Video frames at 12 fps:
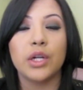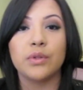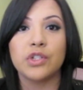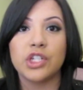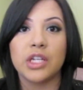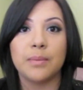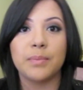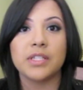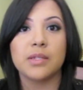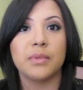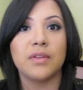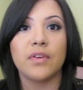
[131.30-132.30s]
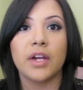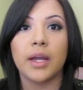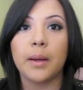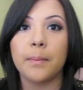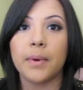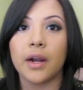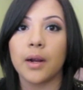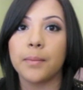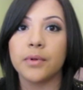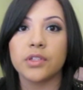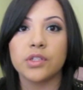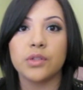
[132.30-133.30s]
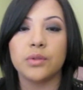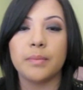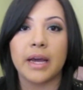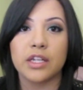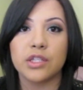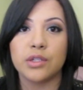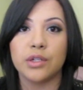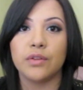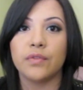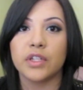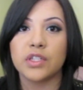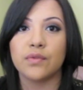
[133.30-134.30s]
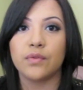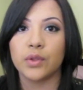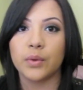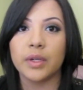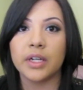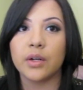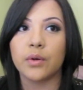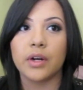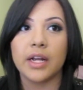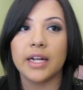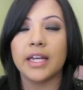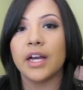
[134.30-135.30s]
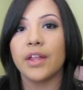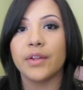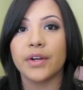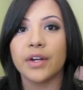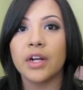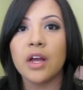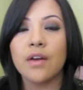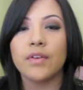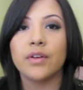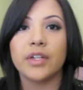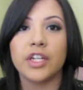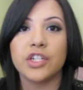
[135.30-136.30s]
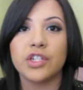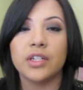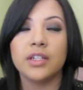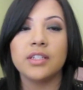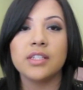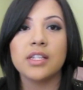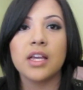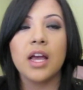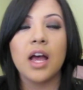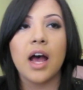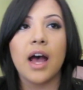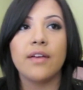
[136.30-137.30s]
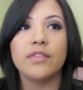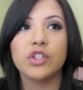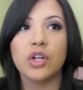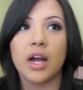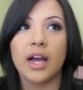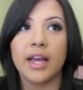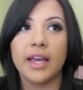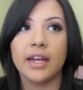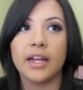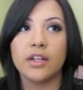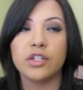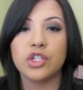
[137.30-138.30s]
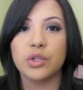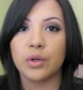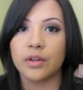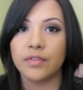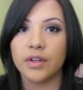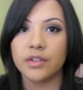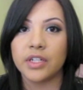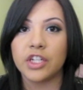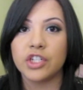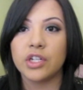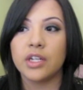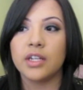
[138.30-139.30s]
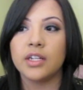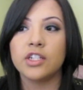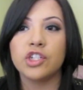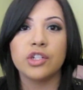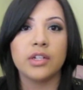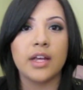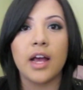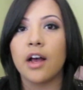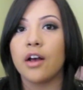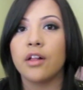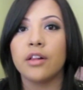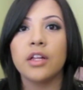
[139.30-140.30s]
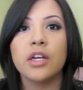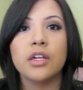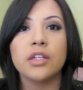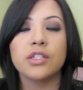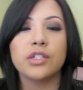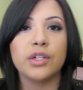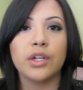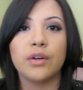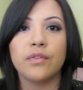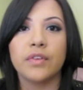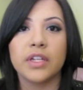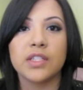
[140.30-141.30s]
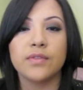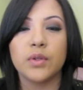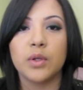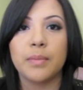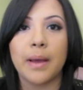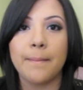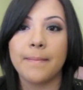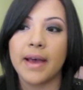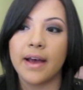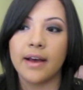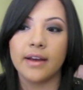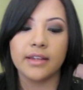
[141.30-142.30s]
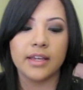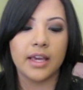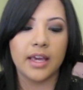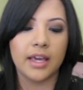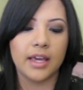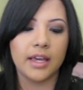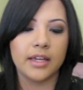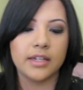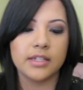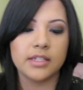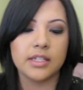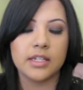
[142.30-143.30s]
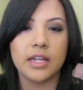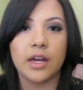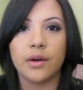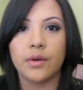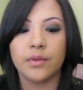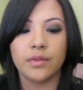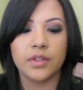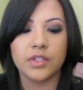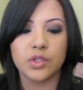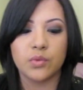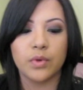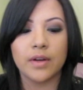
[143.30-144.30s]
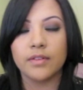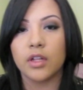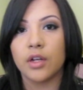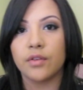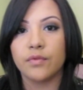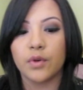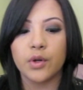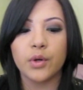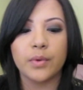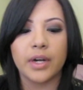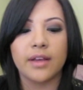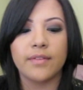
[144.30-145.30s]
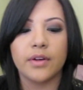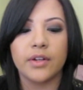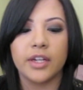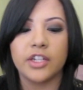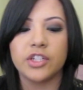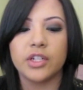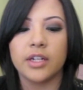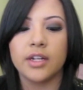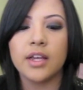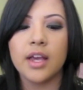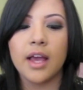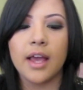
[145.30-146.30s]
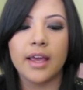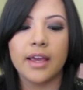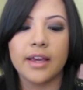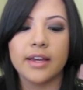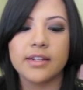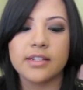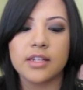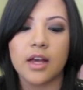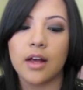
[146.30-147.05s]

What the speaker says: cheap, but something very comparable to MAC Studio Fix Fluid or any other foundations. I've tried Dior foundation, Chanel, Studio Fix Fluid by MAC, and now this Revlon PhotoReady foundation. And